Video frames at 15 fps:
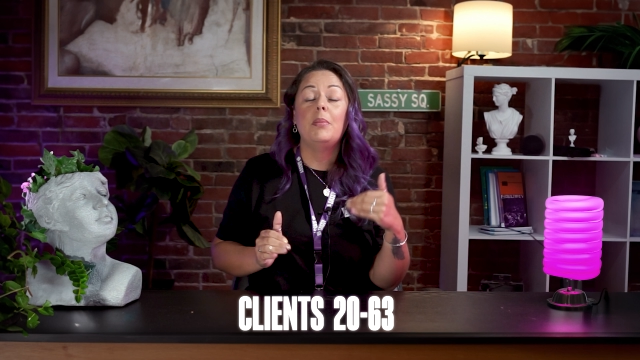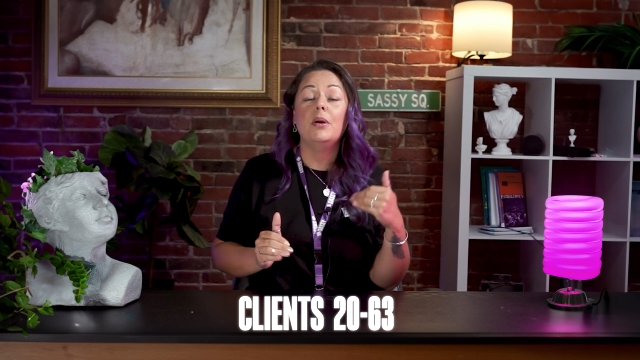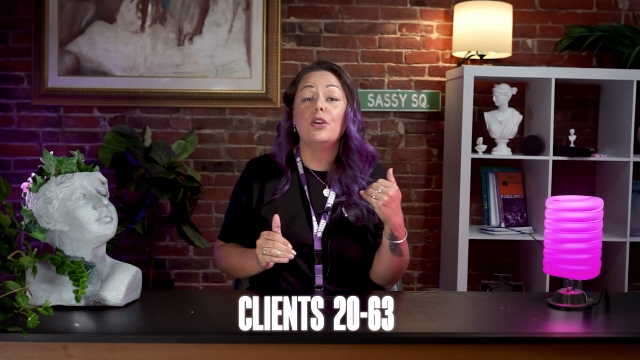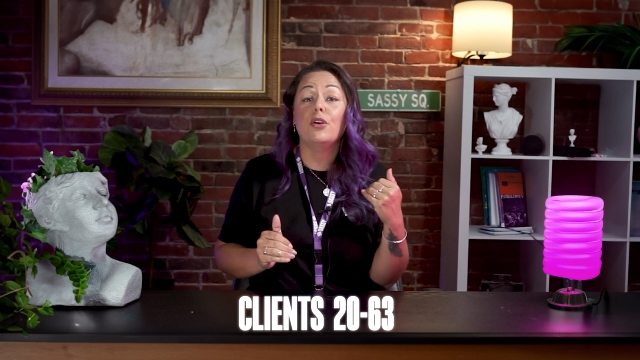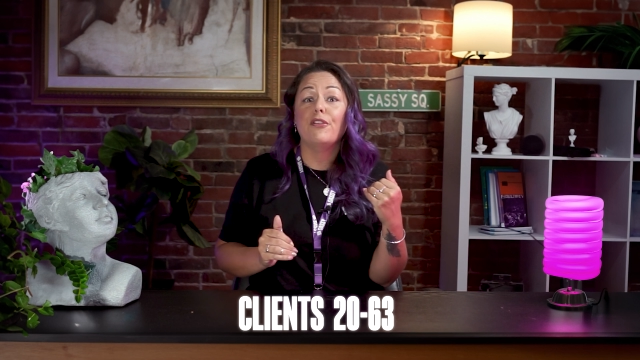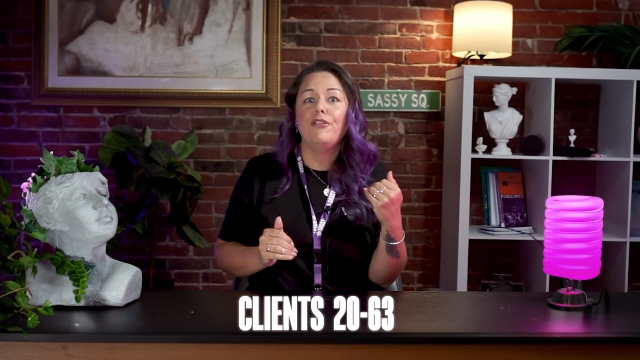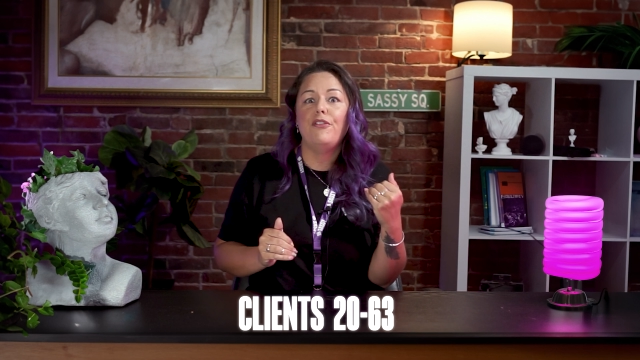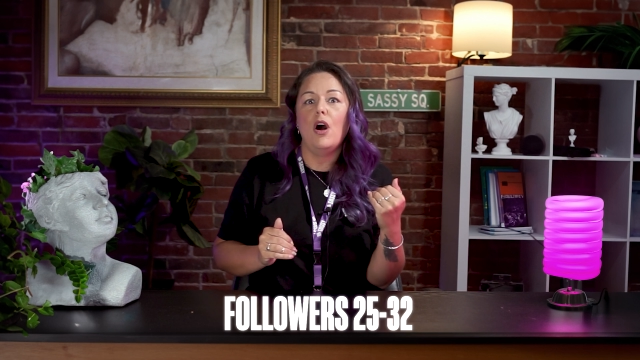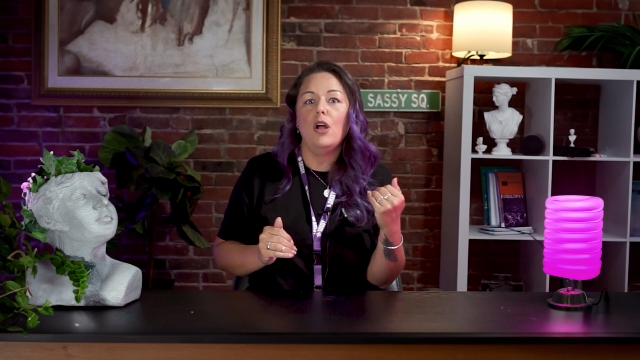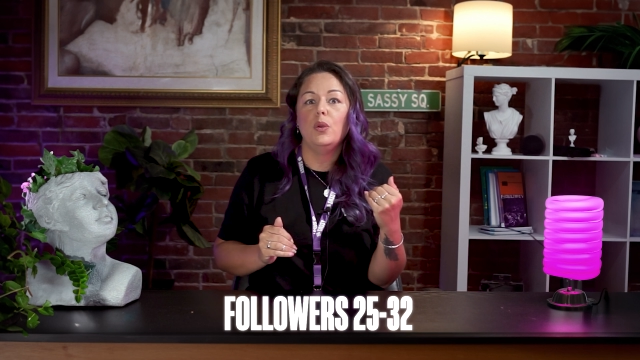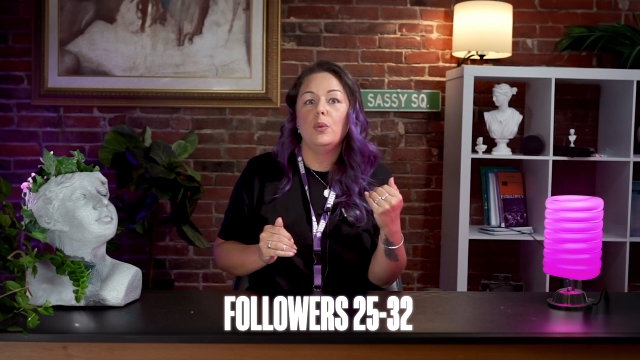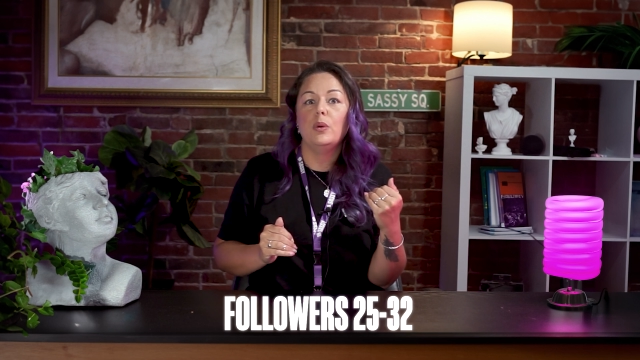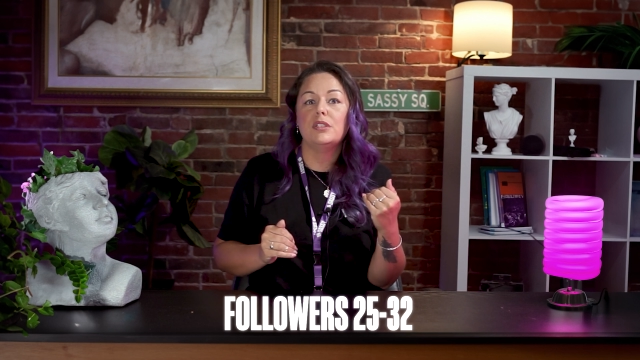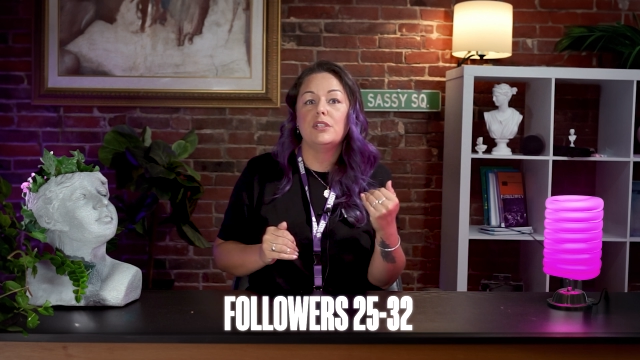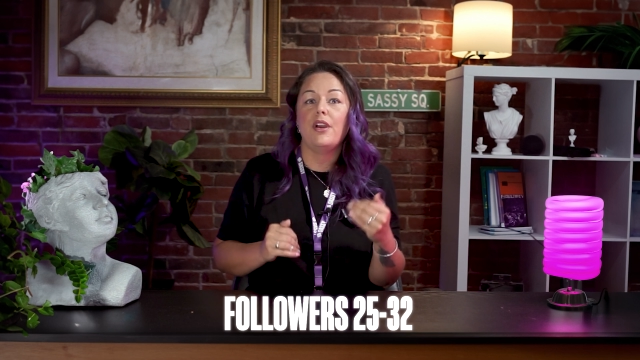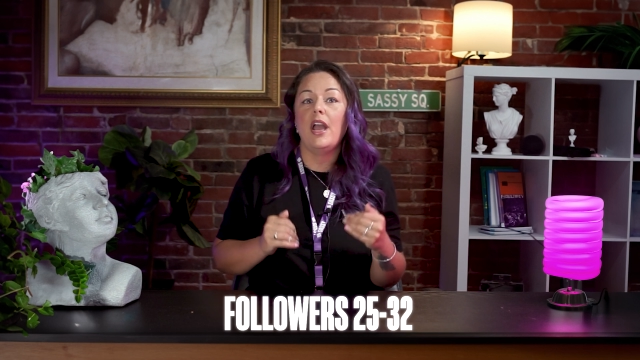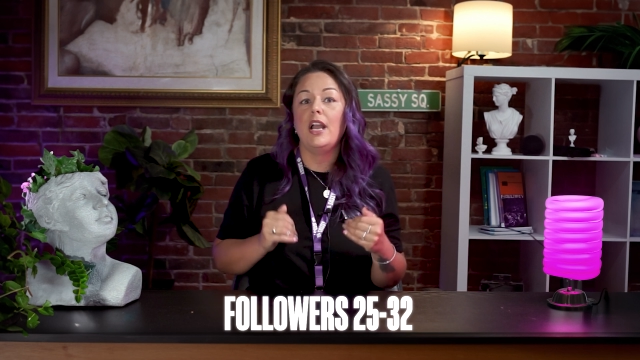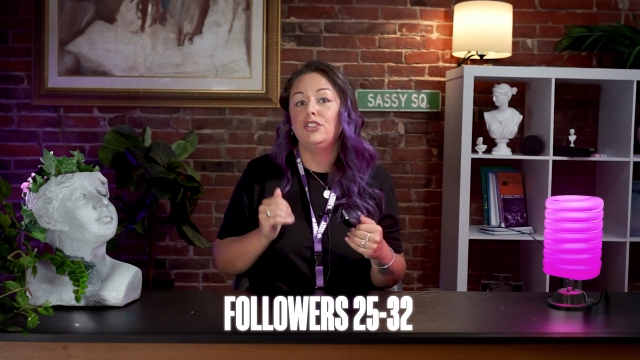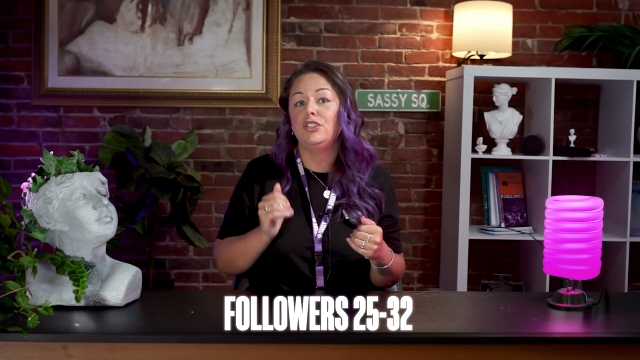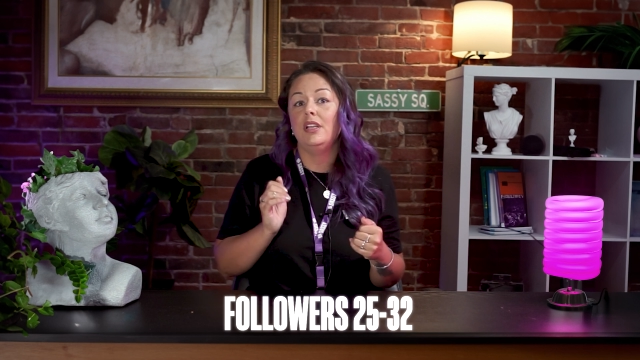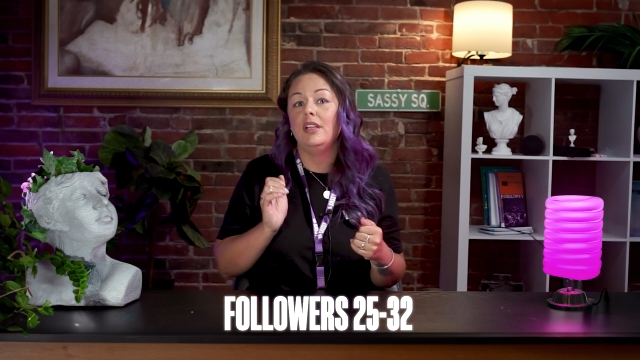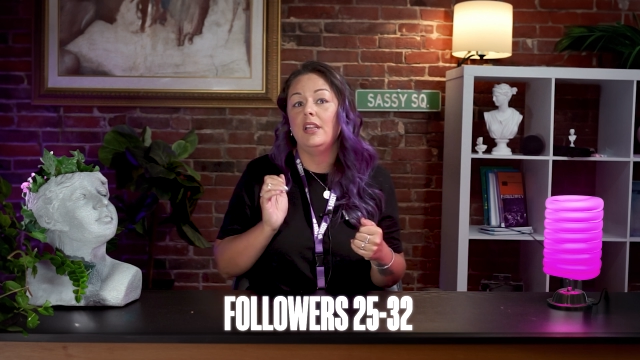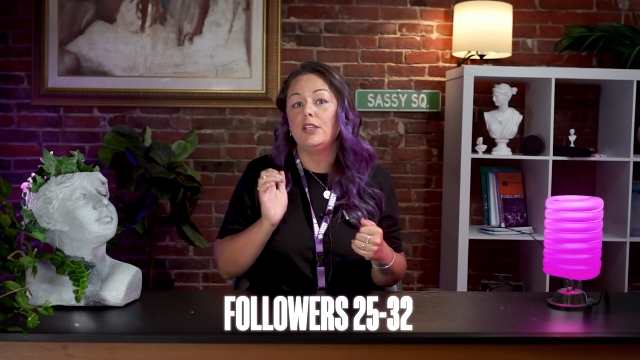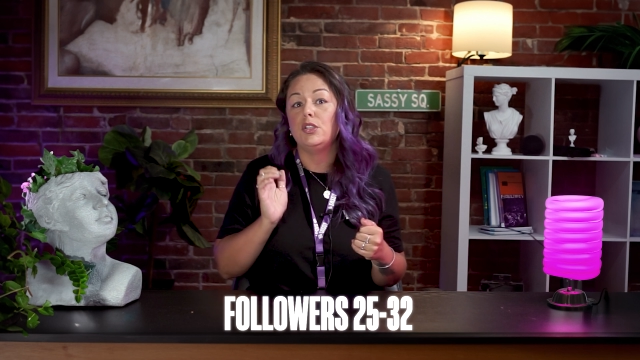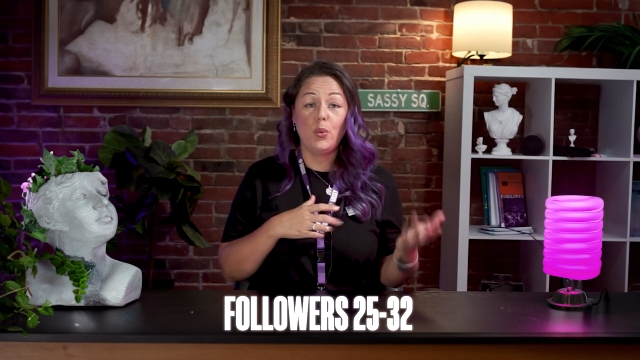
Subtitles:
but your followers are actually like